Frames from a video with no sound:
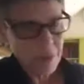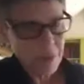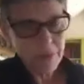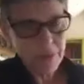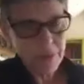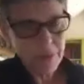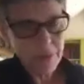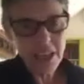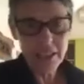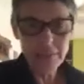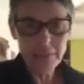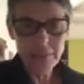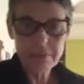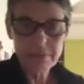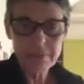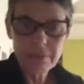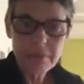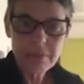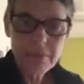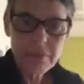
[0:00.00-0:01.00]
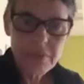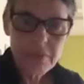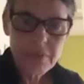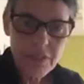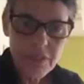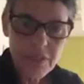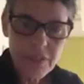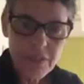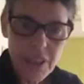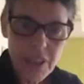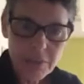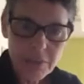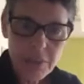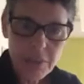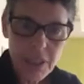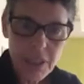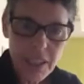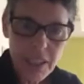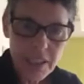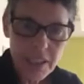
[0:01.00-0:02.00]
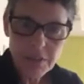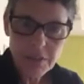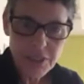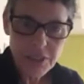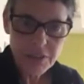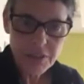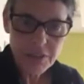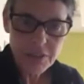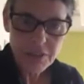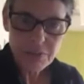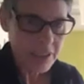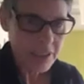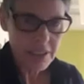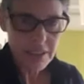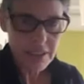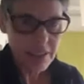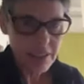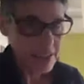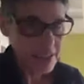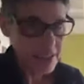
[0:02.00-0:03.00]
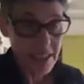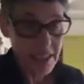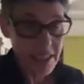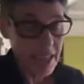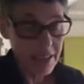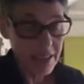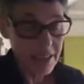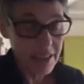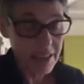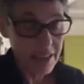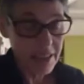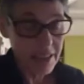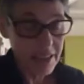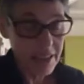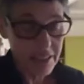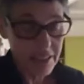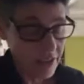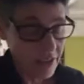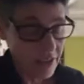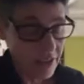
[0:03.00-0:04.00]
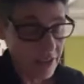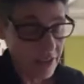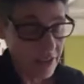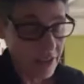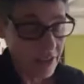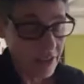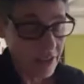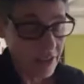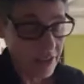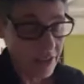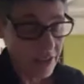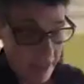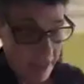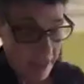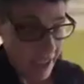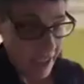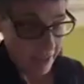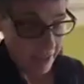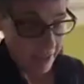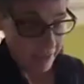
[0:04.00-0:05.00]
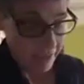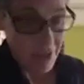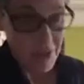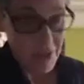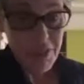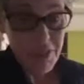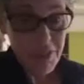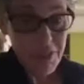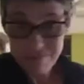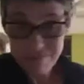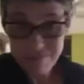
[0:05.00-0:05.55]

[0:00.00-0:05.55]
Subramaniam, the violin player, was pretty astounding too. Yeah,